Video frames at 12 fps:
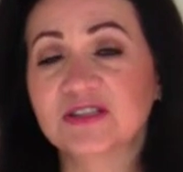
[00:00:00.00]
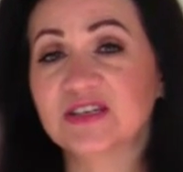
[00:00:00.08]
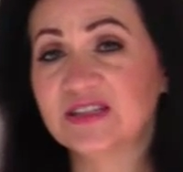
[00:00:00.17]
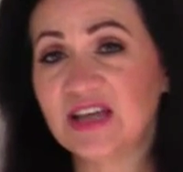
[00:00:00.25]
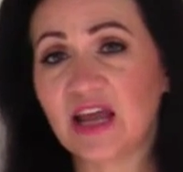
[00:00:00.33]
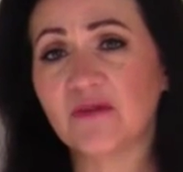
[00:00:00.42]

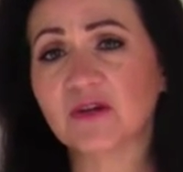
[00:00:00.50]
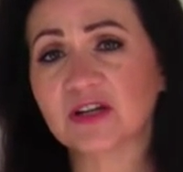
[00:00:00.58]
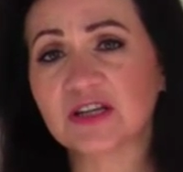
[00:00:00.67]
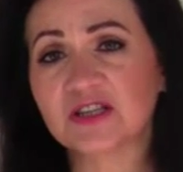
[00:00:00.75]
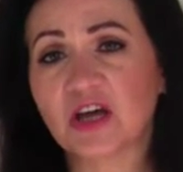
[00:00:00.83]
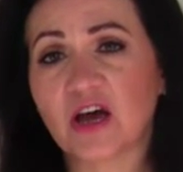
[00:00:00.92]
Today we're
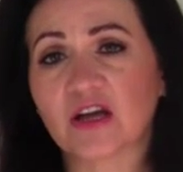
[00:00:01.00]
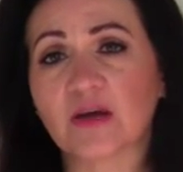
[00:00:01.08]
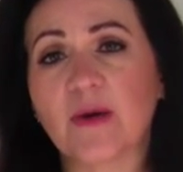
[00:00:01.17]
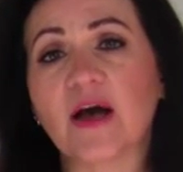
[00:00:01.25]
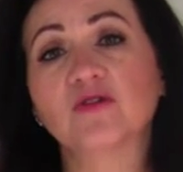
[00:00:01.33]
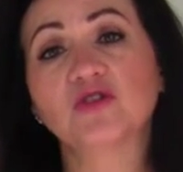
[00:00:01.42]
going to talk
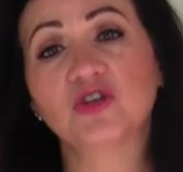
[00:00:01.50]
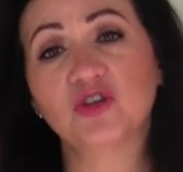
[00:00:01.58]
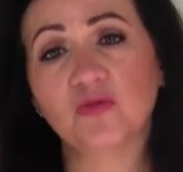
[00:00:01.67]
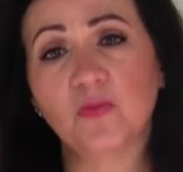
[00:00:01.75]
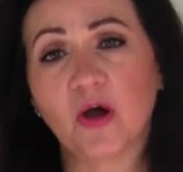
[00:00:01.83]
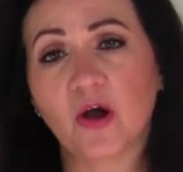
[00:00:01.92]
about
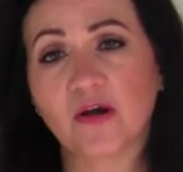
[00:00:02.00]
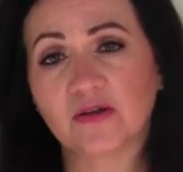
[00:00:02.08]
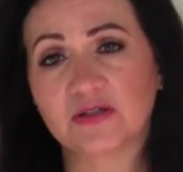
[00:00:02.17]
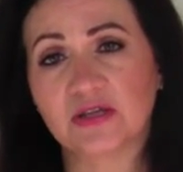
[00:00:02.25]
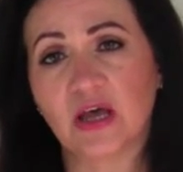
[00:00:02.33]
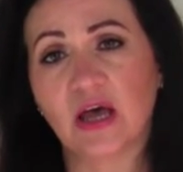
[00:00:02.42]
two
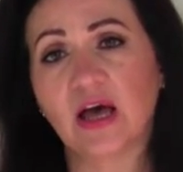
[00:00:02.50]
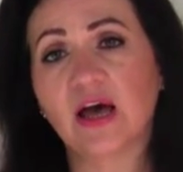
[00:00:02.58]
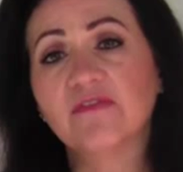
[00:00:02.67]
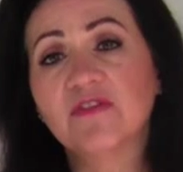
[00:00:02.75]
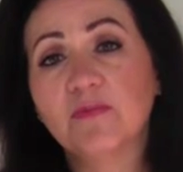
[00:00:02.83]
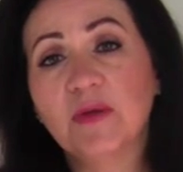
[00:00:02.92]
parts
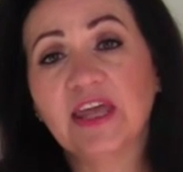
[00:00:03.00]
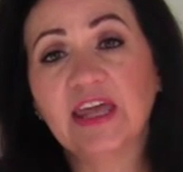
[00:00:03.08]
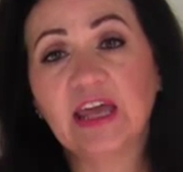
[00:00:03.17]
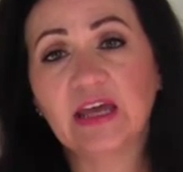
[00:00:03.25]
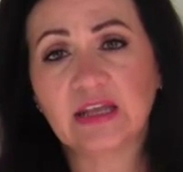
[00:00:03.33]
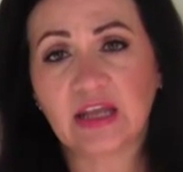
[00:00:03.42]
of the
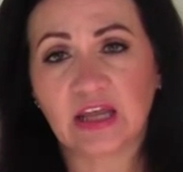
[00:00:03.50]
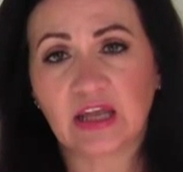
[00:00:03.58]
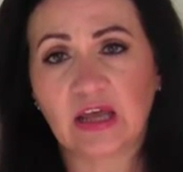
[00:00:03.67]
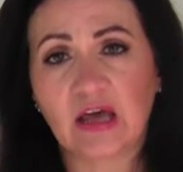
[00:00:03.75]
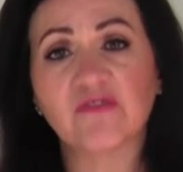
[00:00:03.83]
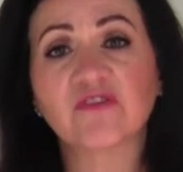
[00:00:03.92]

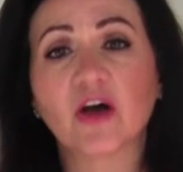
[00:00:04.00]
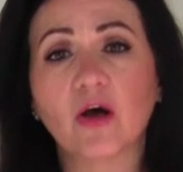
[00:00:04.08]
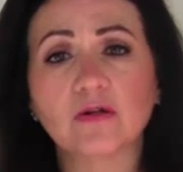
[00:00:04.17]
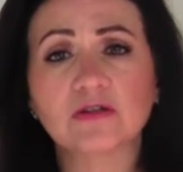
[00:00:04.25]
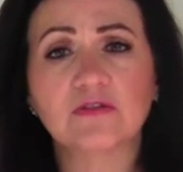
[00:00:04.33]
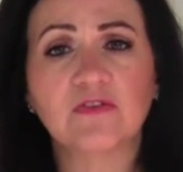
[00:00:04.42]
beginning of
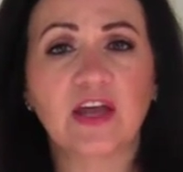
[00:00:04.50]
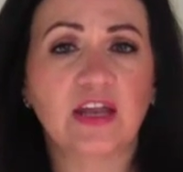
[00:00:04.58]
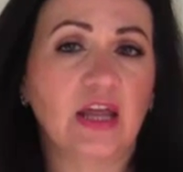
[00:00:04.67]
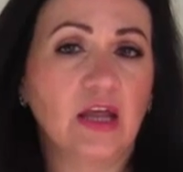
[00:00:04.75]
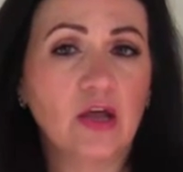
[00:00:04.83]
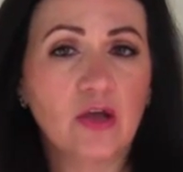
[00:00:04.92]

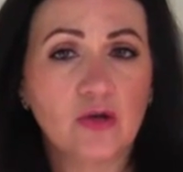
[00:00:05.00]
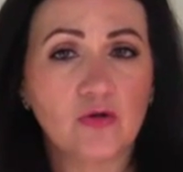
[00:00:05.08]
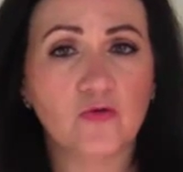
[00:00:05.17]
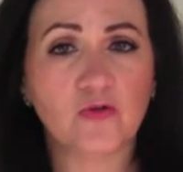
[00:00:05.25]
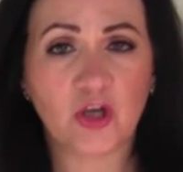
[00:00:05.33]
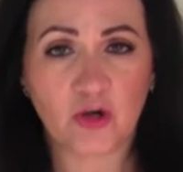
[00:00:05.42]
cultivating
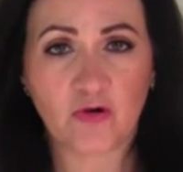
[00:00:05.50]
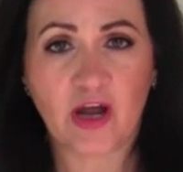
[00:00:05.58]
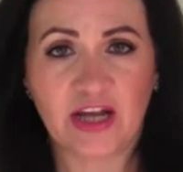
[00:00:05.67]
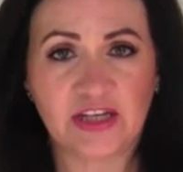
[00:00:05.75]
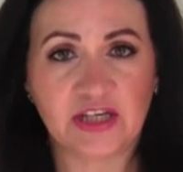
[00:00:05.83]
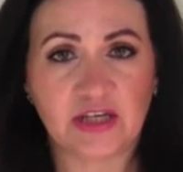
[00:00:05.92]
who your
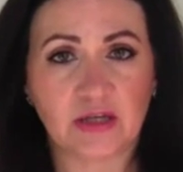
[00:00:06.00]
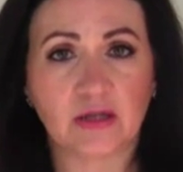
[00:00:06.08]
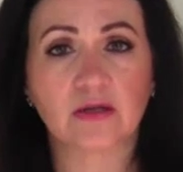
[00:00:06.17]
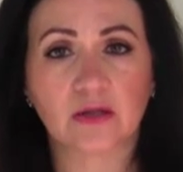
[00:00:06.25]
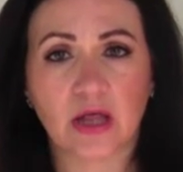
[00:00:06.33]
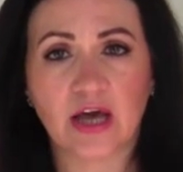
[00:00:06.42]

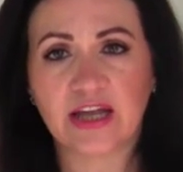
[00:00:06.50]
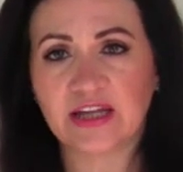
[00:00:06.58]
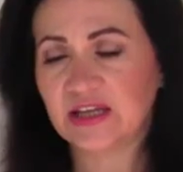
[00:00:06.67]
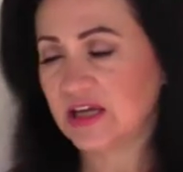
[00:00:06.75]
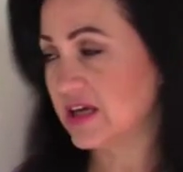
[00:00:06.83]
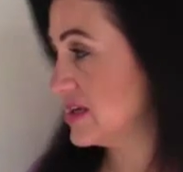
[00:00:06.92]
ideal
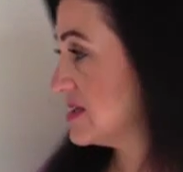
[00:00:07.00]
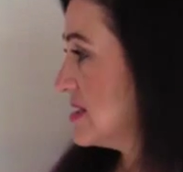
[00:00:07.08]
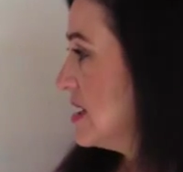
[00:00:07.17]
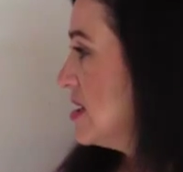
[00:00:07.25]
client is.